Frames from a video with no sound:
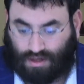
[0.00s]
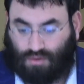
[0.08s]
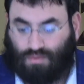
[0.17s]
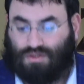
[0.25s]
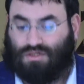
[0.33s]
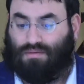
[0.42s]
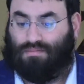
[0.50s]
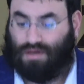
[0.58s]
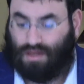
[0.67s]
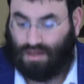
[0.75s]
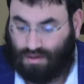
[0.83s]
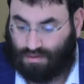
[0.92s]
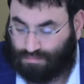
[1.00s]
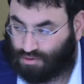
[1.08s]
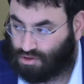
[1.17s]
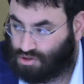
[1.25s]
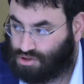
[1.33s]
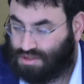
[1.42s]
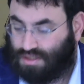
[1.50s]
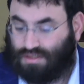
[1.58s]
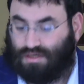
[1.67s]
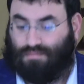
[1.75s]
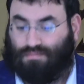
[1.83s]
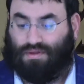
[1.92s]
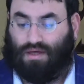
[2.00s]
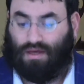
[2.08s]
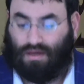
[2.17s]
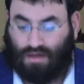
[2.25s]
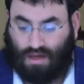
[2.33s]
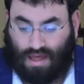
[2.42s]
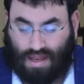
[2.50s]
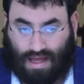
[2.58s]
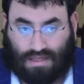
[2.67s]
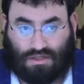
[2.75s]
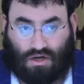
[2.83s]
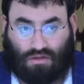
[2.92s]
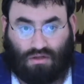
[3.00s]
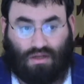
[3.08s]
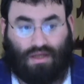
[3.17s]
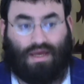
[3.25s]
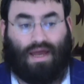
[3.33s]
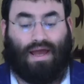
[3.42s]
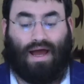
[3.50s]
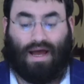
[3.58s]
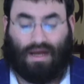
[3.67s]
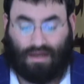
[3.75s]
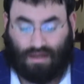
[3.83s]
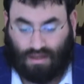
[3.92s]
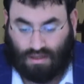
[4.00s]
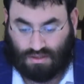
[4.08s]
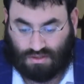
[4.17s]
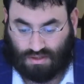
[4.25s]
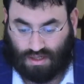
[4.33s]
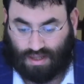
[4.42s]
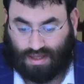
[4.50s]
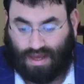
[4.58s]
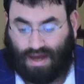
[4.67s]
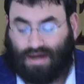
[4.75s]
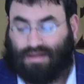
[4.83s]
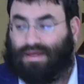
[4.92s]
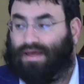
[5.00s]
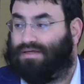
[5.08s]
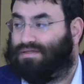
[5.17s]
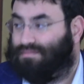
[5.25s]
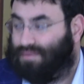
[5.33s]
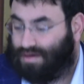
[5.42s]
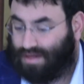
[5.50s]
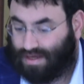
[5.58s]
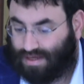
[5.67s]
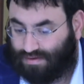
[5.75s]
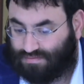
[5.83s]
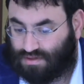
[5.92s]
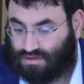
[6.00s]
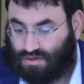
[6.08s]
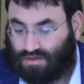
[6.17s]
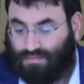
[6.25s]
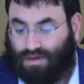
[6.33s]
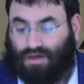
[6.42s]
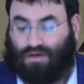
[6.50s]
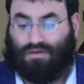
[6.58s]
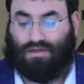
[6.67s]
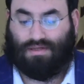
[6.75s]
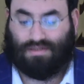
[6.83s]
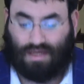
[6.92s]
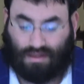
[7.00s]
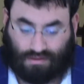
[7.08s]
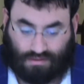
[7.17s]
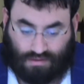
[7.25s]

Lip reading: somebody purchases something, that's called a lekeach. So the lekeach takes the money and gives it to the meicher, to the seller.